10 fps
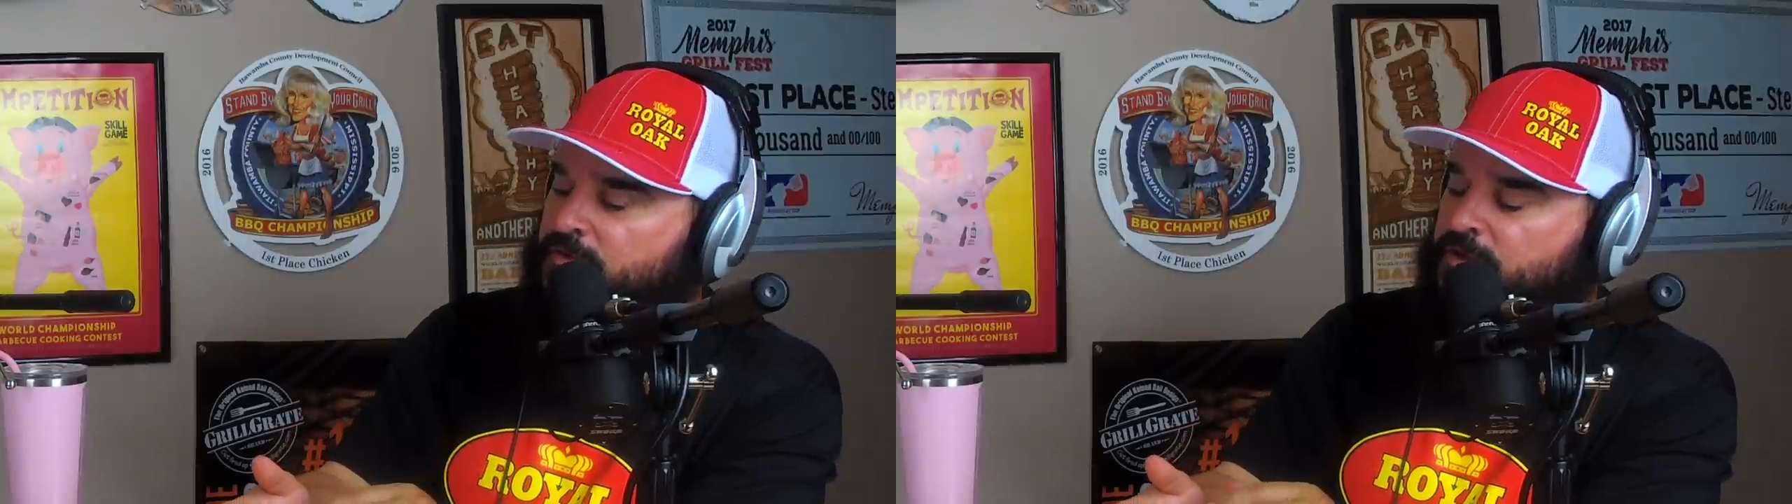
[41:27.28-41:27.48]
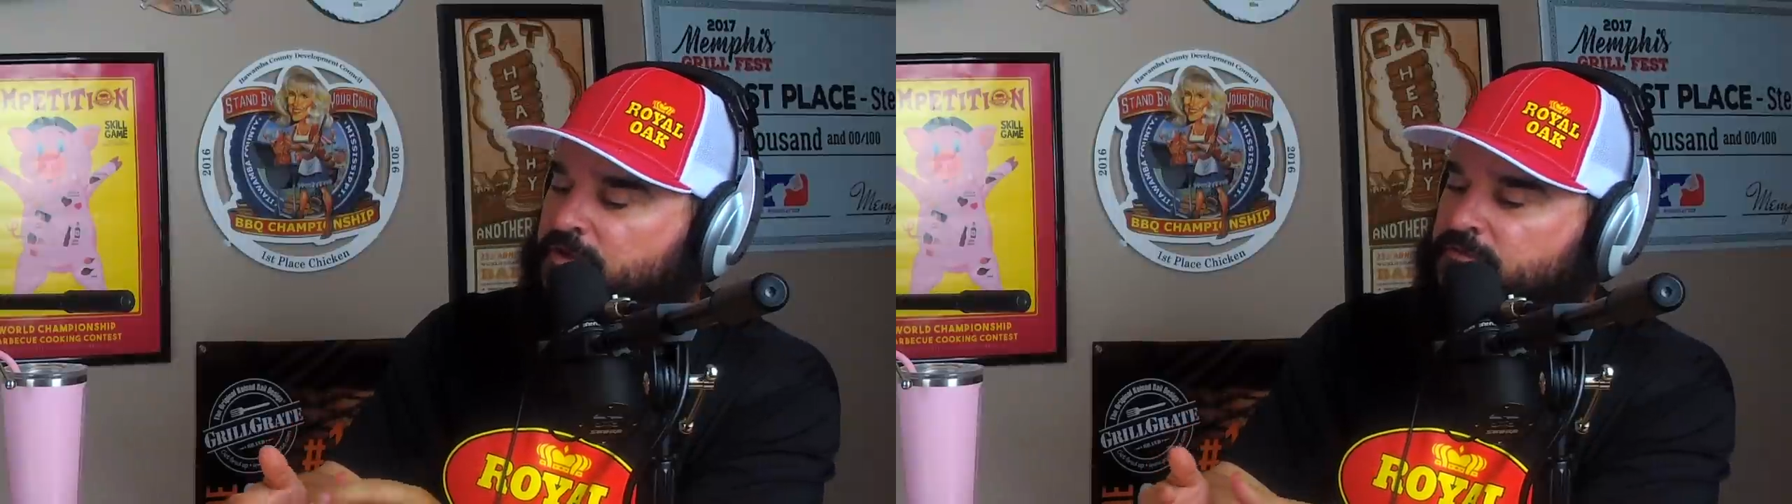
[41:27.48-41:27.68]

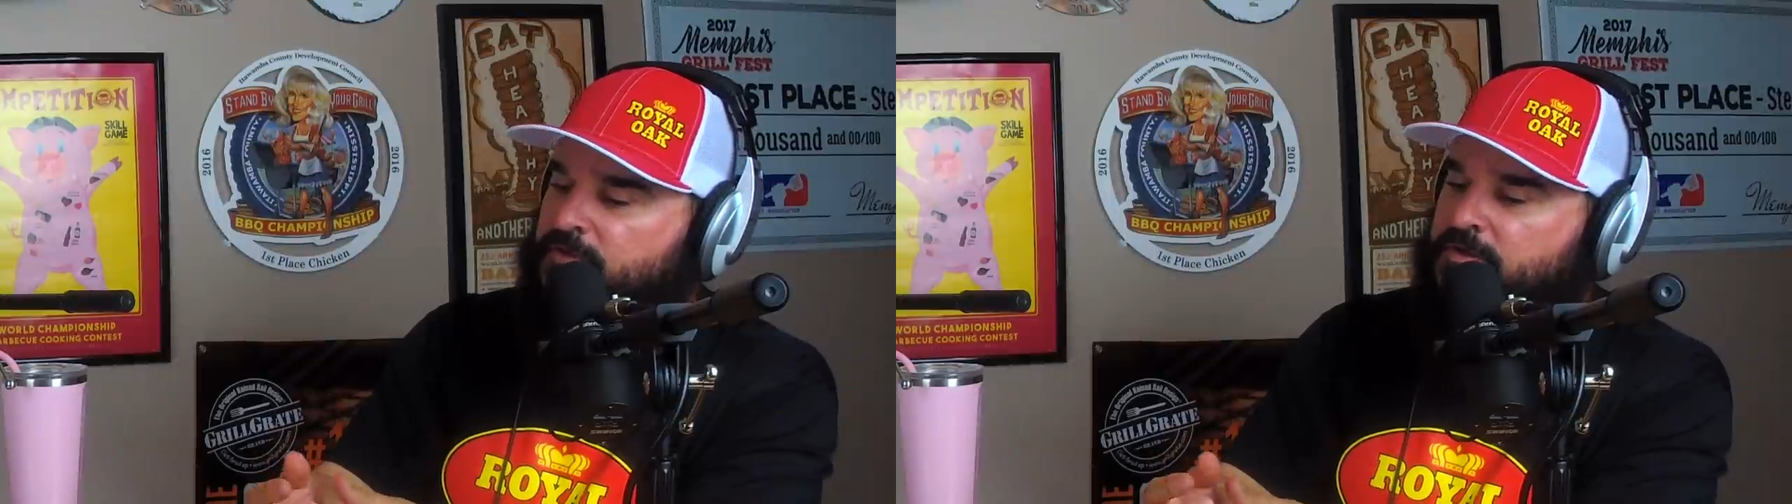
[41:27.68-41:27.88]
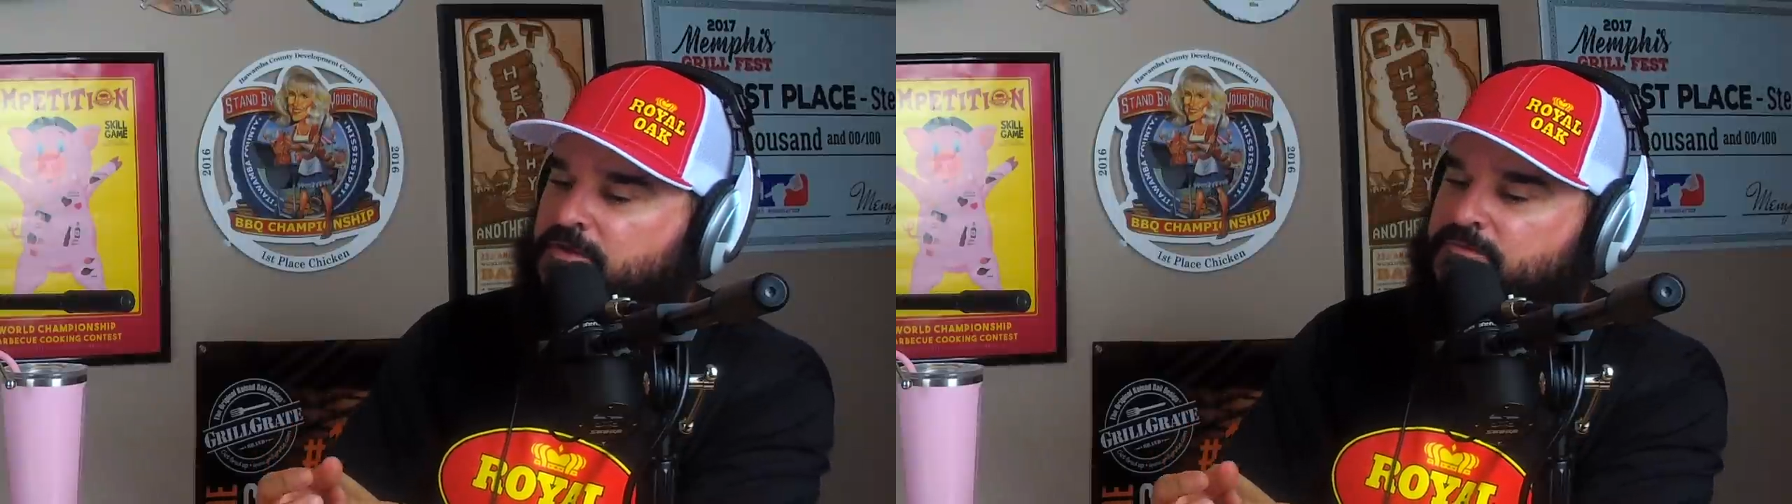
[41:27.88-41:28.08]
the,
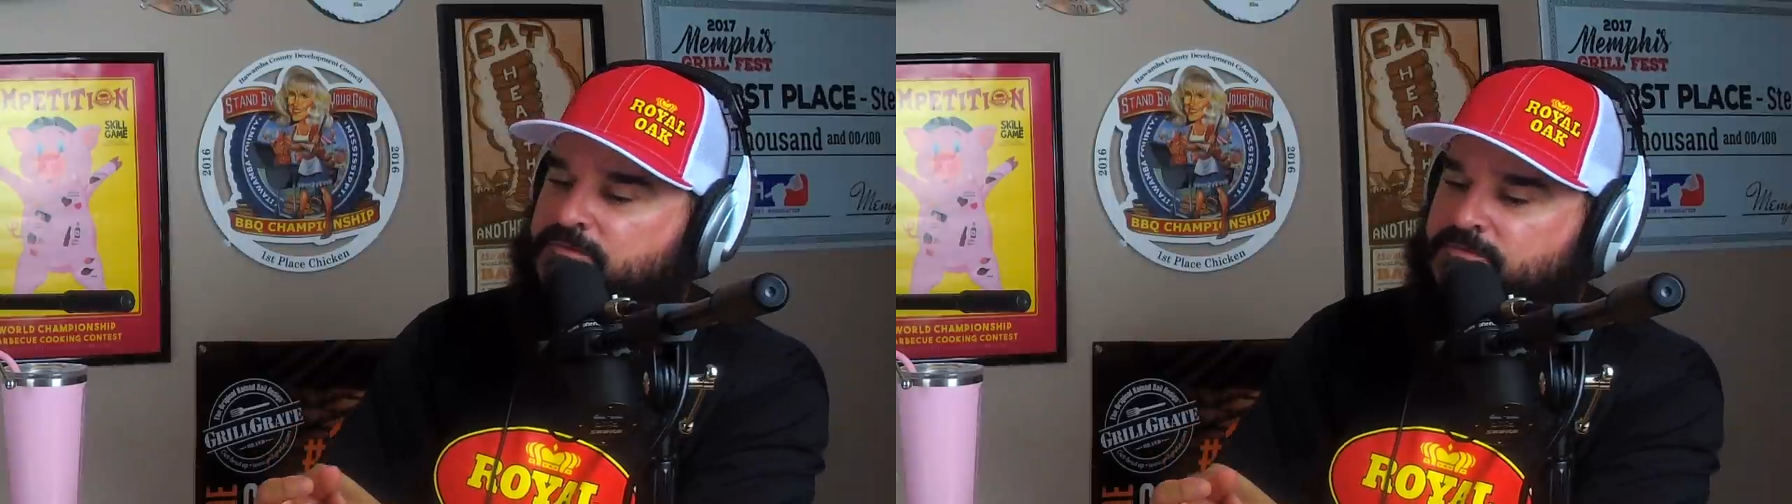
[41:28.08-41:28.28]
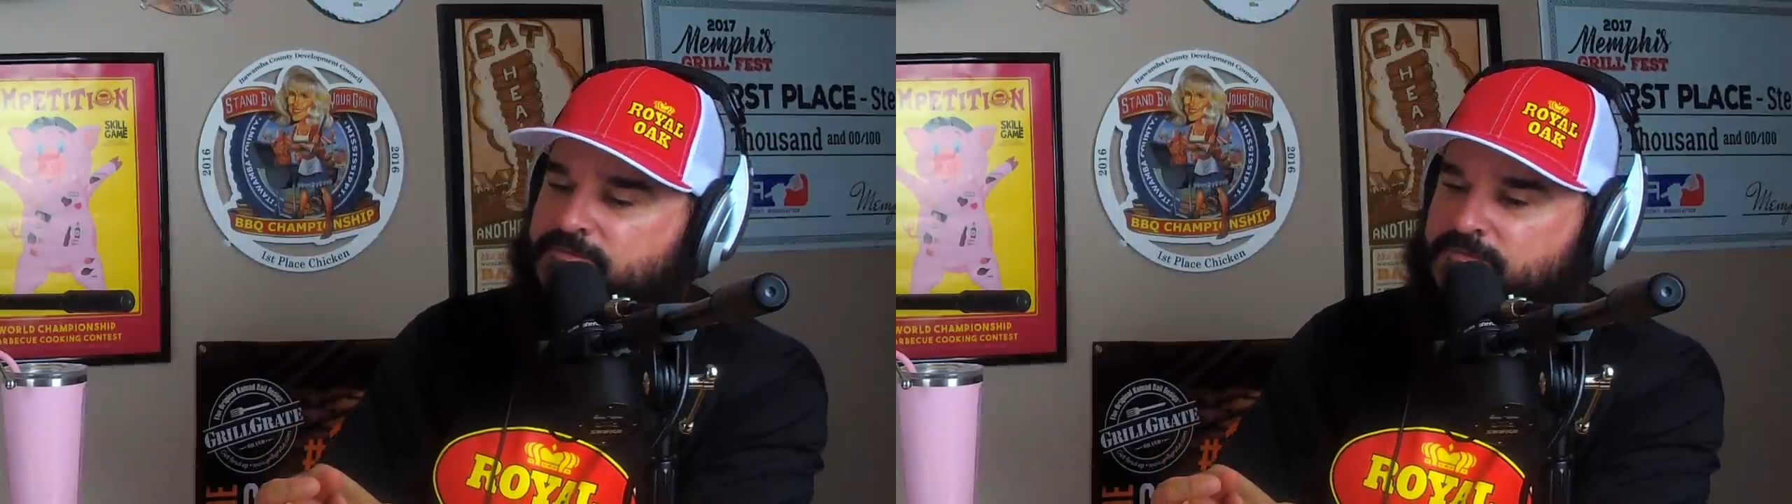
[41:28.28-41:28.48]
the
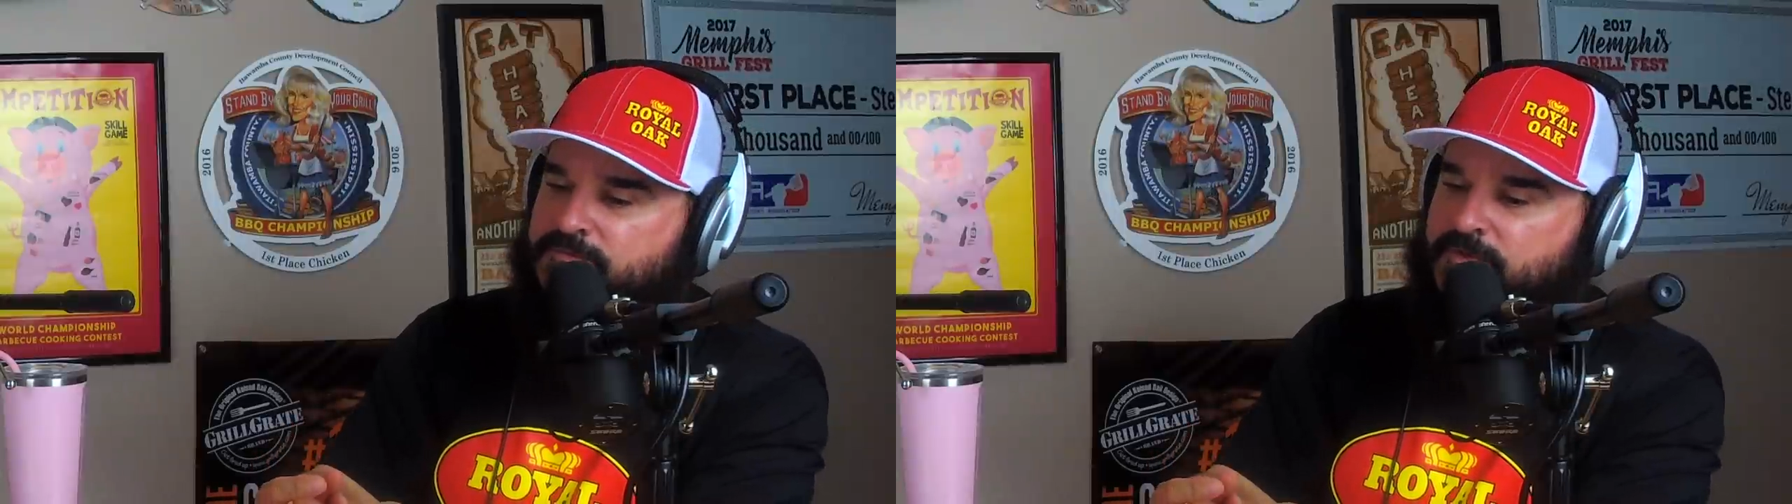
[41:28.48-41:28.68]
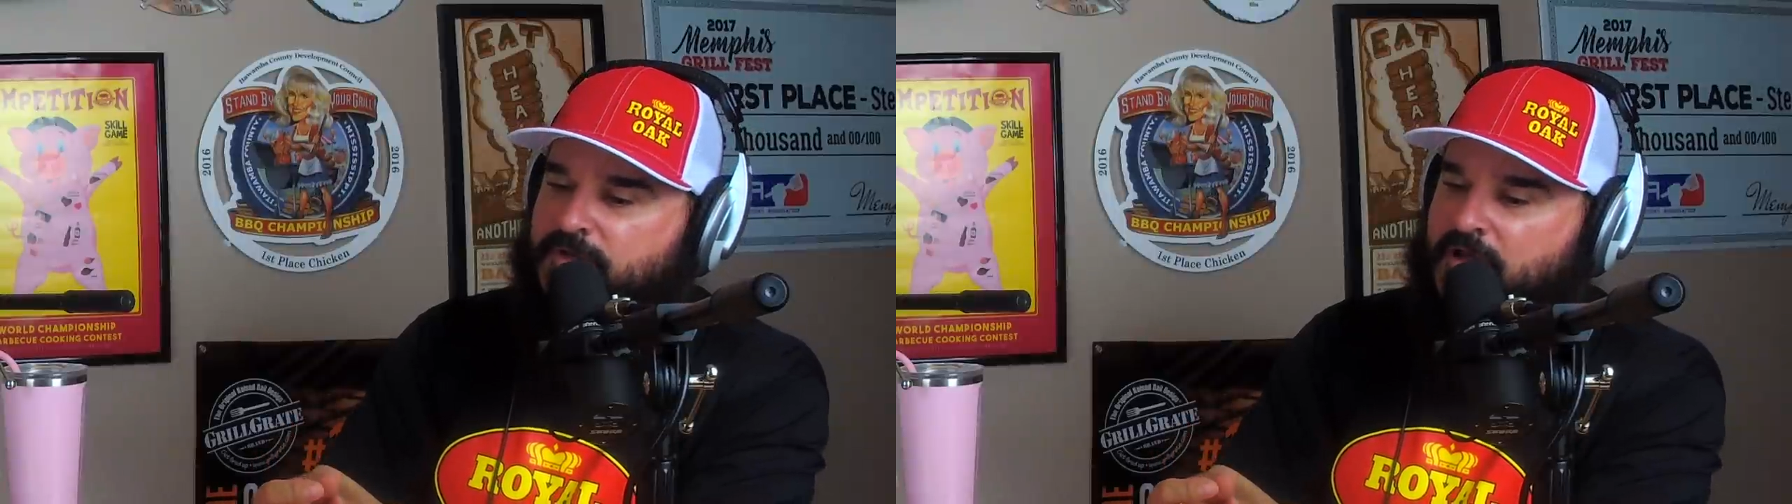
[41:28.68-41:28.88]
the